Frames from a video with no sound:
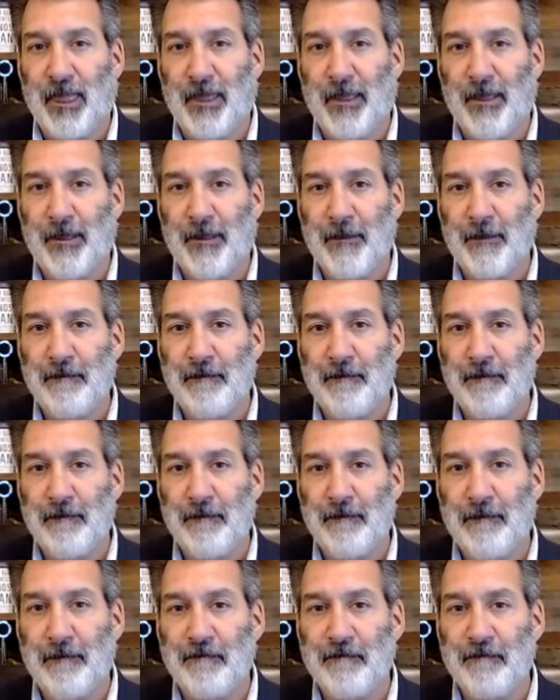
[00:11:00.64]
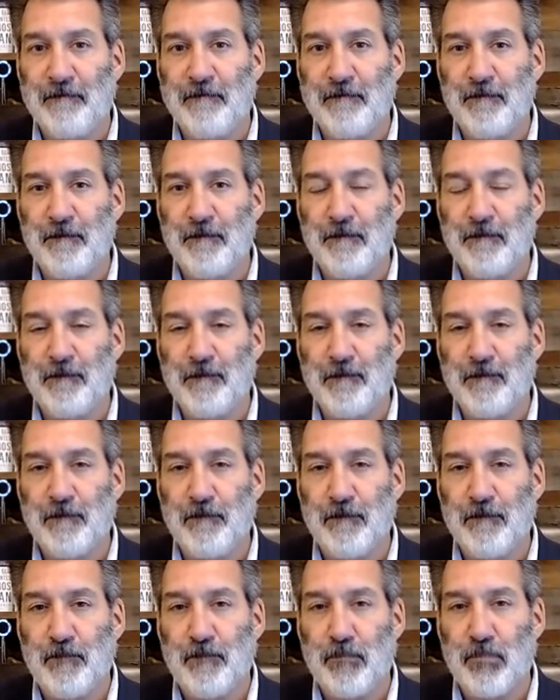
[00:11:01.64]

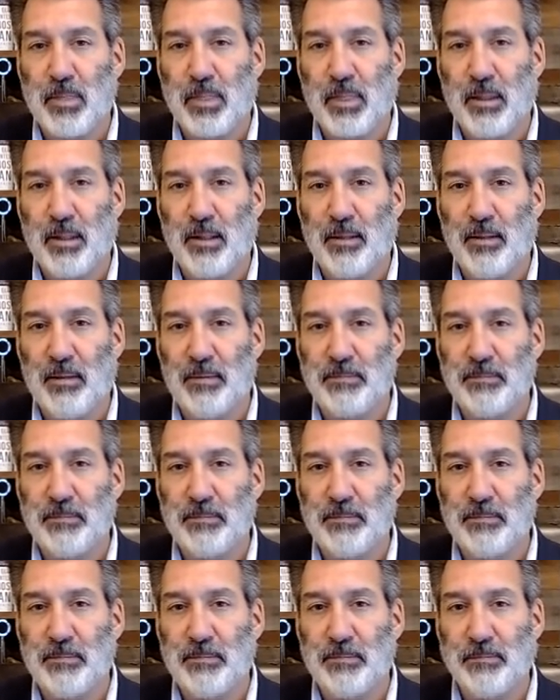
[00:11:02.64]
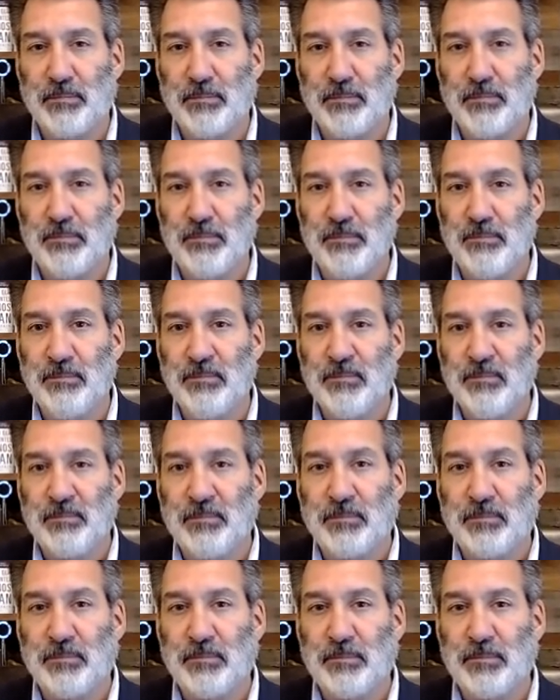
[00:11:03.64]

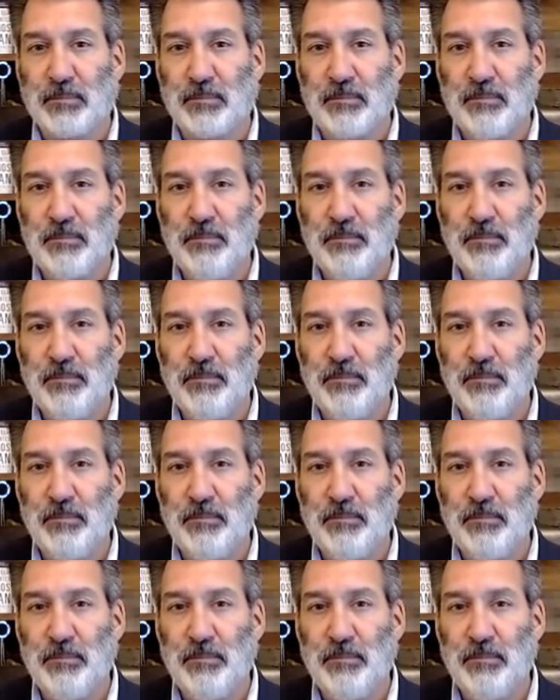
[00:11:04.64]
(silent)